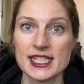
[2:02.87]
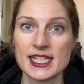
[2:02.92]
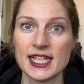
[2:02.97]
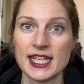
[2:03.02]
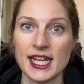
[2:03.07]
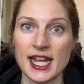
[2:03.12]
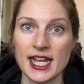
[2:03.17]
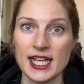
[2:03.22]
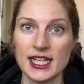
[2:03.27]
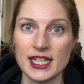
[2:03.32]

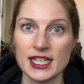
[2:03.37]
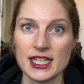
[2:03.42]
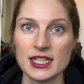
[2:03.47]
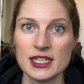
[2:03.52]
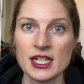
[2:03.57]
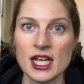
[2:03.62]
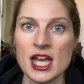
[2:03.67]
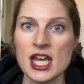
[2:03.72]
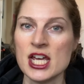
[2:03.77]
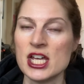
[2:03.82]

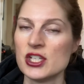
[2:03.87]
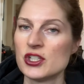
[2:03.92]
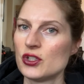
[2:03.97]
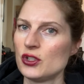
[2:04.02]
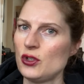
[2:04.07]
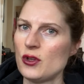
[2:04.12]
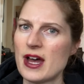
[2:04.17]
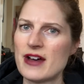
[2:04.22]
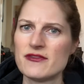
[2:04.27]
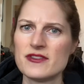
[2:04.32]
Canadian, so
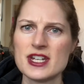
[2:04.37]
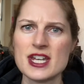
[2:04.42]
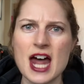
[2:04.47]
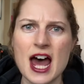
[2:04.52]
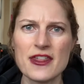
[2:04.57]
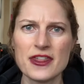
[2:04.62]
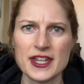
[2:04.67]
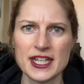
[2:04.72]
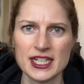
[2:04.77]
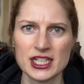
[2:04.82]
you have
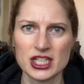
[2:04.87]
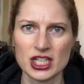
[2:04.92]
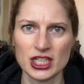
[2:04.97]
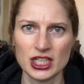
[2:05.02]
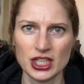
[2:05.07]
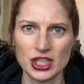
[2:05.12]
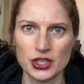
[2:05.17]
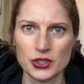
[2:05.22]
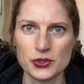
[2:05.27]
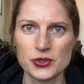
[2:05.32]
nothing to
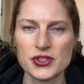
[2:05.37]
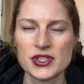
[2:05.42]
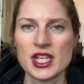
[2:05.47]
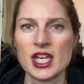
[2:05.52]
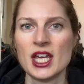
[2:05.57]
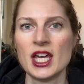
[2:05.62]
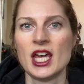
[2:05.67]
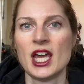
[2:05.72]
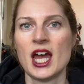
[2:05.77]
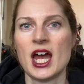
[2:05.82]
lose
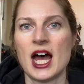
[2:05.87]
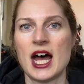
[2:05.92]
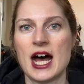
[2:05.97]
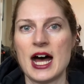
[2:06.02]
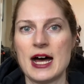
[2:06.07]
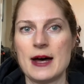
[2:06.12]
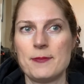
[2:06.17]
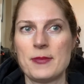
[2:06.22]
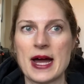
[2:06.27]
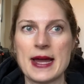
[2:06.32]

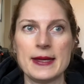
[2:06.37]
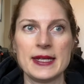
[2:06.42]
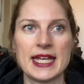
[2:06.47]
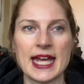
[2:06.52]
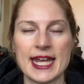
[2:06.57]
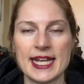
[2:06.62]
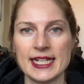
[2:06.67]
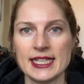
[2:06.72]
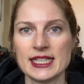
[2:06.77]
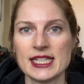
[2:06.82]
uh, by
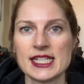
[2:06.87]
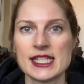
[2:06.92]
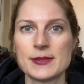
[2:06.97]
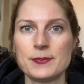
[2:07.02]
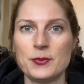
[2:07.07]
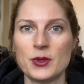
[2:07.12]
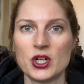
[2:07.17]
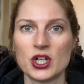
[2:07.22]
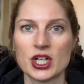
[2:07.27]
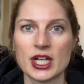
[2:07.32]
getting this
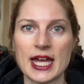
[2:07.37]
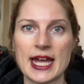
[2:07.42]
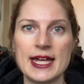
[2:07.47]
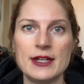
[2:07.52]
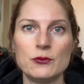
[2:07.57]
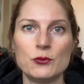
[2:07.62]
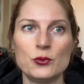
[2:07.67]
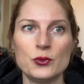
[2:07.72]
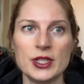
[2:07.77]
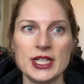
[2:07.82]
book
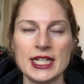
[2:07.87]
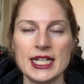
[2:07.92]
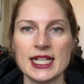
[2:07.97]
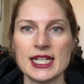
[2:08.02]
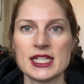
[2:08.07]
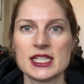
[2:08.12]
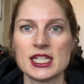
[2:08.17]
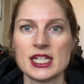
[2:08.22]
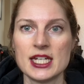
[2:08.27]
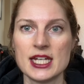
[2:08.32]
and reading
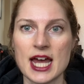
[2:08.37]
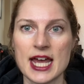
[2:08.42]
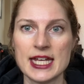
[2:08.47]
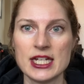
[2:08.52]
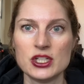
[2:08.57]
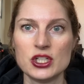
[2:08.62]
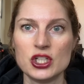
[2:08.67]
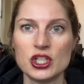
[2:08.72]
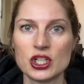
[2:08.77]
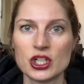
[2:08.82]
it
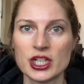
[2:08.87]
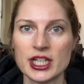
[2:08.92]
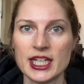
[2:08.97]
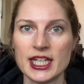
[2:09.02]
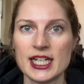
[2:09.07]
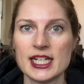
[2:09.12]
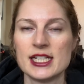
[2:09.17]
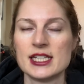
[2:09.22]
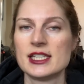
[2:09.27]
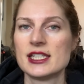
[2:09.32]
tonight to your
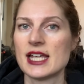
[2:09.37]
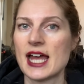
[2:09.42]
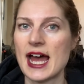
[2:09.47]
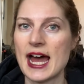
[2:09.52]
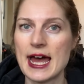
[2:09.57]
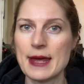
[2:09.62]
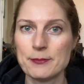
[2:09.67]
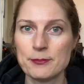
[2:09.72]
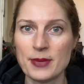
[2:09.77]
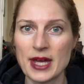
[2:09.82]
kids
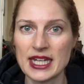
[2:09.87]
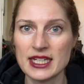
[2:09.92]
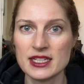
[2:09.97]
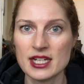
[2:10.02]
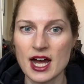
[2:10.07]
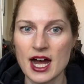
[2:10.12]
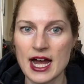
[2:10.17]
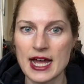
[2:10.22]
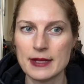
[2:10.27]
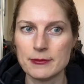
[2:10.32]
at
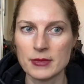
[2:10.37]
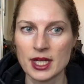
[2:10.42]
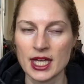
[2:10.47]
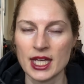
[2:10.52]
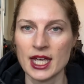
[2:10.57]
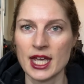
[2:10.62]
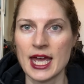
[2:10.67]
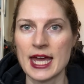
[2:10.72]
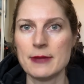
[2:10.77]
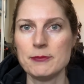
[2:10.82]
bedtime
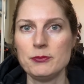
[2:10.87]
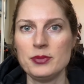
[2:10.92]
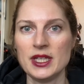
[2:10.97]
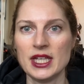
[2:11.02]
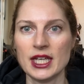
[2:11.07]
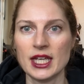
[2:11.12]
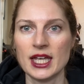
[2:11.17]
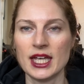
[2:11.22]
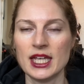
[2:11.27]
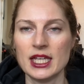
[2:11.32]
and
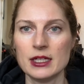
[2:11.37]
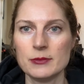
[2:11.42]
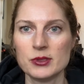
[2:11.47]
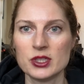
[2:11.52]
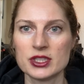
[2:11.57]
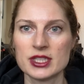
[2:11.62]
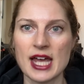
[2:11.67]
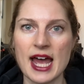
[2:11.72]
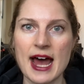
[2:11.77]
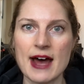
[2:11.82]
being
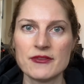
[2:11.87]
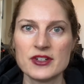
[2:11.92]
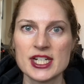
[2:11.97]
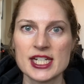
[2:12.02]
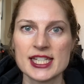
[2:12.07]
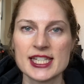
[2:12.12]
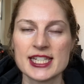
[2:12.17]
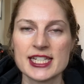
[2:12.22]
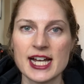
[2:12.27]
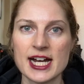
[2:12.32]
able to have a
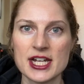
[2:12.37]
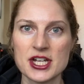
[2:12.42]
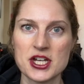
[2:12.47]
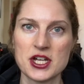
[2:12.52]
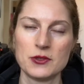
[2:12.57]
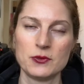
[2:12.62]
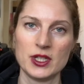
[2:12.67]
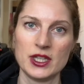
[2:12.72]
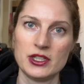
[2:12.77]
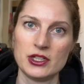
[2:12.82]

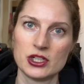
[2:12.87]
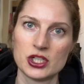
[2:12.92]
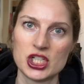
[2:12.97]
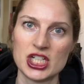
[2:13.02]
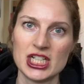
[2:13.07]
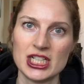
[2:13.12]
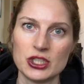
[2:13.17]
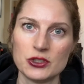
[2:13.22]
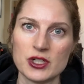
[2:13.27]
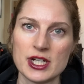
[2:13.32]
discussion with your
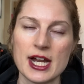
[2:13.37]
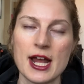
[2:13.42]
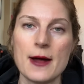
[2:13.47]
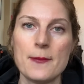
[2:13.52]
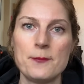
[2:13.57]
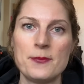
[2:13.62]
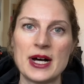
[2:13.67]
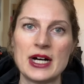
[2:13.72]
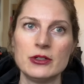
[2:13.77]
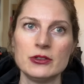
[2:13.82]
children
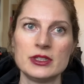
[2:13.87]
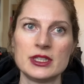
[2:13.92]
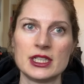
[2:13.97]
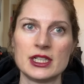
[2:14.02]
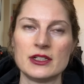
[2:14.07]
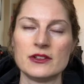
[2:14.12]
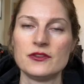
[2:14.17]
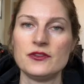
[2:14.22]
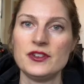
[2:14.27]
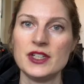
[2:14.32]
about
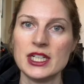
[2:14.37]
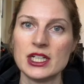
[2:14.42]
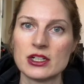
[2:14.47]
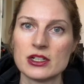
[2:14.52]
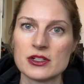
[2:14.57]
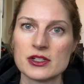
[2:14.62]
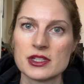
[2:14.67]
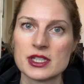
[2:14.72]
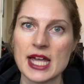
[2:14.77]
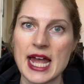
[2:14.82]
their
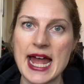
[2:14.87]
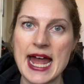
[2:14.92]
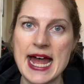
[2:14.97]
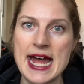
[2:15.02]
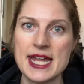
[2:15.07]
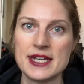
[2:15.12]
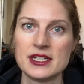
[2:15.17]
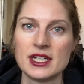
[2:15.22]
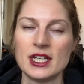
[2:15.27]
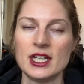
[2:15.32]
fears
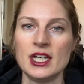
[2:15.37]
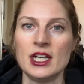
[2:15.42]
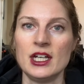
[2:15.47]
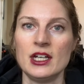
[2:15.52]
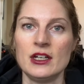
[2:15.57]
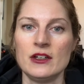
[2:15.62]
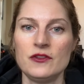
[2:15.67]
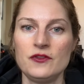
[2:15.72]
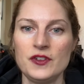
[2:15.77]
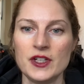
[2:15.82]
and
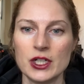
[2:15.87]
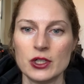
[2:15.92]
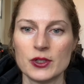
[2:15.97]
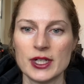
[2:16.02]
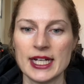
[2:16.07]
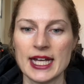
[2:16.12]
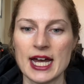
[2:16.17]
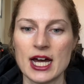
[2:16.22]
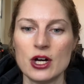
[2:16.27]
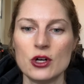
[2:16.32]

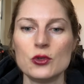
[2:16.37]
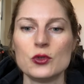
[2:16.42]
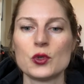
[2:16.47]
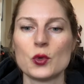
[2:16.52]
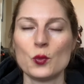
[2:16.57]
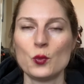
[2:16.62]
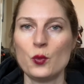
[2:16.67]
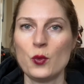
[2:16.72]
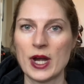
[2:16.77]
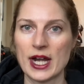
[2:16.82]
figuring out
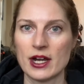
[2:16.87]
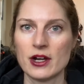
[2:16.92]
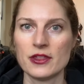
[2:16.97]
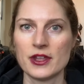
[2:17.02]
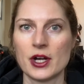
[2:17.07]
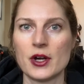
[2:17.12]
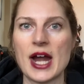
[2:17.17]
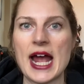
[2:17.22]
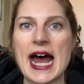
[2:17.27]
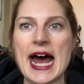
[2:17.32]
where
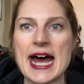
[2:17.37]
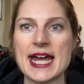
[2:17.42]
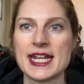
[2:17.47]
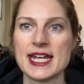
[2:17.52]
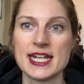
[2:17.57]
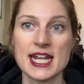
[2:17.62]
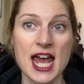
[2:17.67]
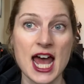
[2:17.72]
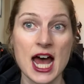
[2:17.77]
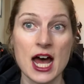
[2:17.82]
they're at
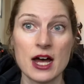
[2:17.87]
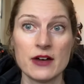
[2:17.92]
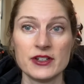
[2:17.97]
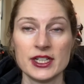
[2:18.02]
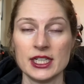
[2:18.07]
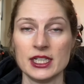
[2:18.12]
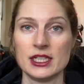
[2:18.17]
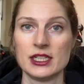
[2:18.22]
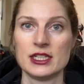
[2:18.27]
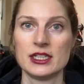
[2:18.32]
and
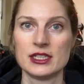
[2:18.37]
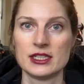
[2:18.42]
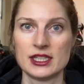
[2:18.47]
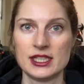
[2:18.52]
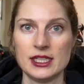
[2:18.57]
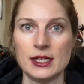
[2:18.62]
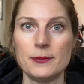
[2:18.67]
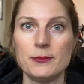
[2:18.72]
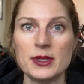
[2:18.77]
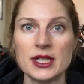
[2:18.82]
having
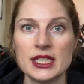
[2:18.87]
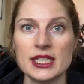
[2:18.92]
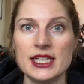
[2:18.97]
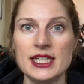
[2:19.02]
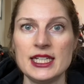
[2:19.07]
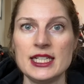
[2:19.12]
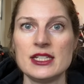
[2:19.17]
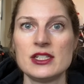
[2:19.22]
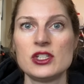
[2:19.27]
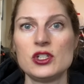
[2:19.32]
the
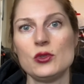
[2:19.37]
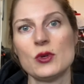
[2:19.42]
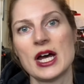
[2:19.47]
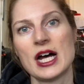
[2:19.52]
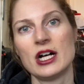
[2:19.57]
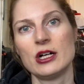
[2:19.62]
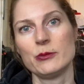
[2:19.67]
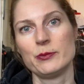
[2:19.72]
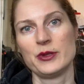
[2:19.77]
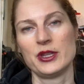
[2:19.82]
abilities to
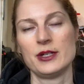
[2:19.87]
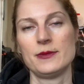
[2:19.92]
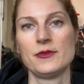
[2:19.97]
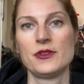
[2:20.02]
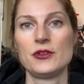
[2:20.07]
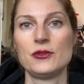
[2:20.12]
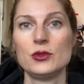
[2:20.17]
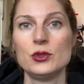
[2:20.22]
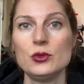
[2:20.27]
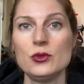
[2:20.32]
help them
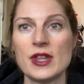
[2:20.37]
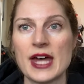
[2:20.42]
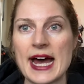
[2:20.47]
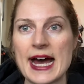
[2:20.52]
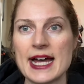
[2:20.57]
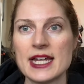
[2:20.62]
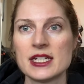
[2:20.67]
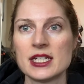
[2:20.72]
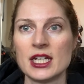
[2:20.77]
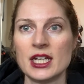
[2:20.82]
through
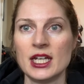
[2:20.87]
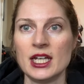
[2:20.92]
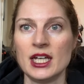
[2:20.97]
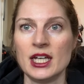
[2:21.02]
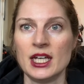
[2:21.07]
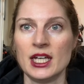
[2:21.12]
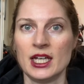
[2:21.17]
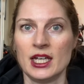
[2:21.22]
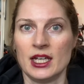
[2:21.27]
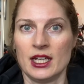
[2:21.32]
that.
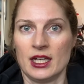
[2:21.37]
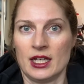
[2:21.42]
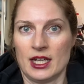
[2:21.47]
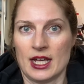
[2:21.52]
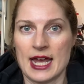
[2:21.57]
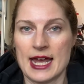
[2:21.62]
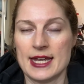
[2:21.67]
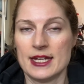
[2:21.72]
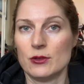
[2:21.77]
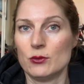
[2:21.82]

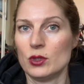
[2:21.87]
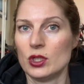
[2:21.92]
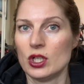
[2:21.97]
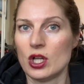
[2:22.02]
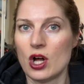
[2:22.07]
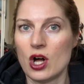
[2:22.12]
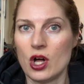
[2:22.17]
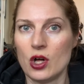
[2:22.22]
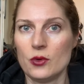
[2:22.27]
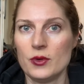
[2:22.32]
And it will
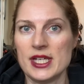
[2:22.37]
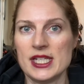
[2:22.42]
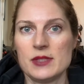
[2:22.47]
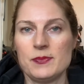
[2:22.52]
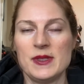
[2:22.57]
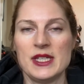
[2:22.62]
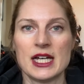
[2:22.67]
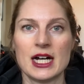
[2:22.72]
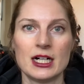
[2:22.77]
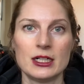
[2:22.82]
always
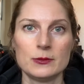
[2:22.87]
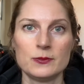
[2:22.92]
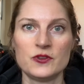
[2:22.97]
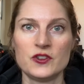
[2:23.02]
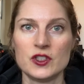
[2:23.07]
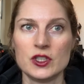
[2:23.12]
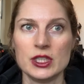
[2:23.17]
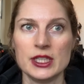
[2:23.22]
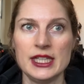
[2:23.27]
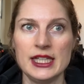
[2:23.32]
be
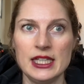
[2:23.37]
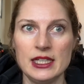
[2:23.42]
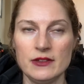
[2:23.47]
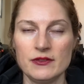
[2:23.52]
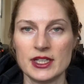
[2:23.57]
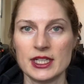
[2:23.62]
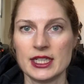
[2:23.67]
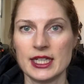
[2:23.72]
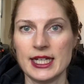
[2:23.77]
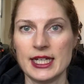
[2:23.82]
helpful
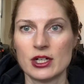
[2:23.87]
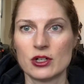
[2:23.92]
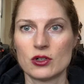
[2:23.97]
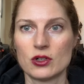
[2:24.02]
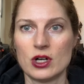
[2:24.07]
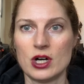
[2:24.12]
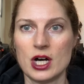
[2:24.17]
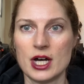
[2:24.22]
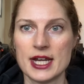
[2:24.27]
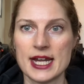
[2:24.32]
even later
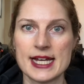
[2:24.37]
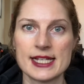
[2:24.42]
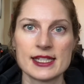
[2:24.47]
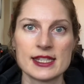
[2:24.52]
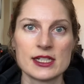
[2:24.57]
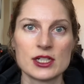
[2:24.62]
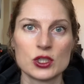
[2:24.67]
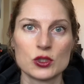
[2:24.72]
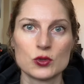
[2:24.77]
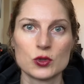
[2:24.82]
on as
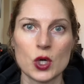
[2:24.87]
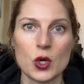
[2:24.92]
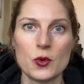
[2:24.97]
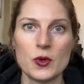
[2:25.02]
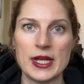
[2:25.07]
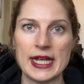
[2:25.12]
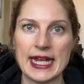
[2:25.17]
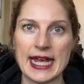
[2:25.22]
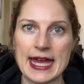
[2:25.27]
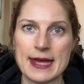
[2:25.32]
they're
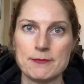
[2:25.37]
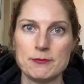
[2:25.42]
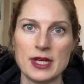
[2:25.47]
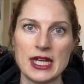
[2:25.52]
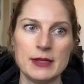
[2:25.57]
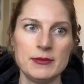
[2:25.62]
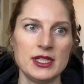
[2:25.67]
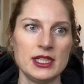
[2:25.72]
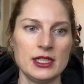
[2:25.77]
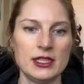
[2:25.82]
growing and
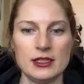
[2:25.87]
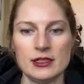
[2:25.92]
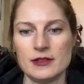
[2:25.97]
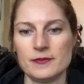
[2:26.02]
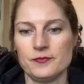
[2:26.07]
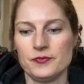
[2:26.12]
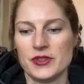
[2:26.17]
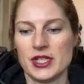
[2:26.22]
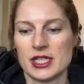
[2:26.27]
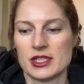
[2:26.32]
maybe
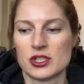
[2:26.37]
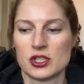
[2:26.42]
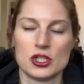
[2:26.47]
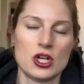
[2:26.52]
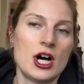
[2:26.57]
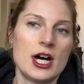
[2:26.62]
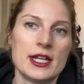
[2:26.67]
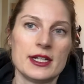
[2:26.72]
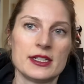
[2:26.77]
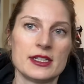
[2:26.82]
it's
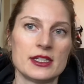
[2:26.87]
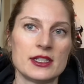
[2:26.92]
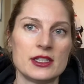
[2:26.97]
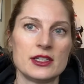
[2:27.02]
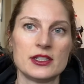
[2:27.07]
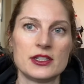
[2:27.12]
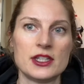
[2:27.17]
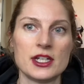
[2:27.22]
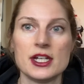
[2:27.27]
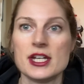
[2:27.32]
not
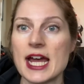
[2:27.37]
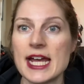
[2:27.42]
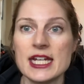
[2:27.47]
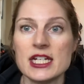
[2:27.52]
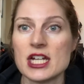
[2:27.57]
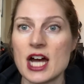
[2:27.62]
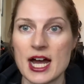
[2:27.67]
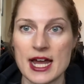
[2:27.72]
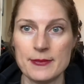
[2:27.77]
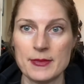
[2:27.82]
the
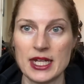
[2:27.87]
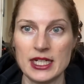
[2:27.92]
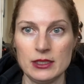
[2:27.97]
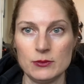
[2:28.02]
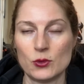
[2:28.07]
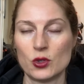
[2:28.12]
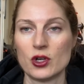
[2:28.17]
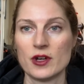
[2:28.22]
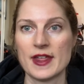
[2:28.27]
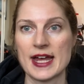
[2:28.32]
nighttime
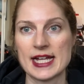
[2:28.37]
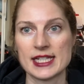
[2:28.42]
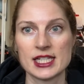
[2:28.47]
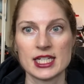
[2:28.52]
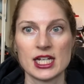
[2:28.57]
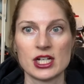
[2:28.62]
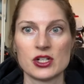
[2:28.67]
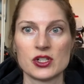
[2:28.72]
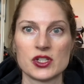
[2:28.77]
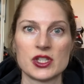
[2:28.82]
anymore that
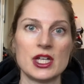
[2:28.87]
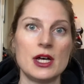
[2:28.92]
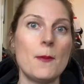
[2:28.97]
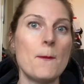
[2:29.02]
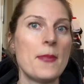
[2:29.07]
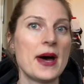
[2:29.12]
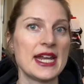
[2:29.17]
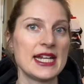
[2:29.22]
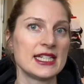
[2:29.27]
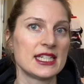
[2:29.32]
scares them,
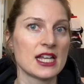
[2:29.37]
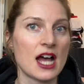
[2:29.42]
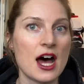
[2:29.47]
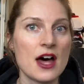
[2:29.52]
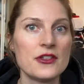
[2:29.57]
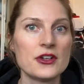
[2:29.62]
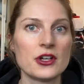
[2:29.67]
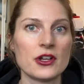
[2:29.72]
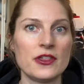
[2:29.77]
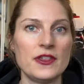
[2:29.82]
but it's
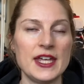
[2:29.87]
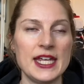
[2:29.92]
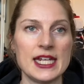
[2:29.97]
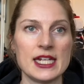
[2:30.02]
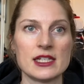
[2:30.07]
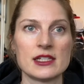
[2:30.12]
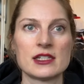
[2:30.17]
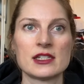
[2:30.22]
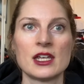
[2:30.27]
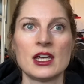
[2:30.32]
other
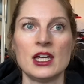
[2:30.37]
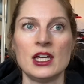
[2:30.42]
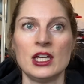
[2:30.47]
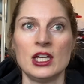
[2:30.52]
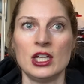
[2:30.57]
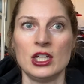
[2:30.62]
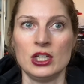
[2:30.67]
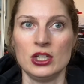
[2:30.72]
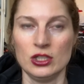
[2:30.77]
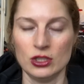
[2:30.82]
things,
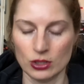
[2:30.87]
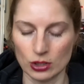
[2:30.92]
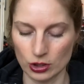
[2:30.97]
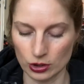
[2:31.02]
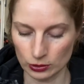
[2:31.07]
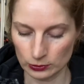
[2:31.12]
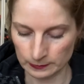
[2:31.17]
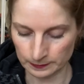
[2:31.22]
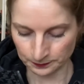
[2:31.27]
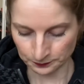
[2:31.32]
you
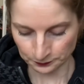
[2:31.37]
know?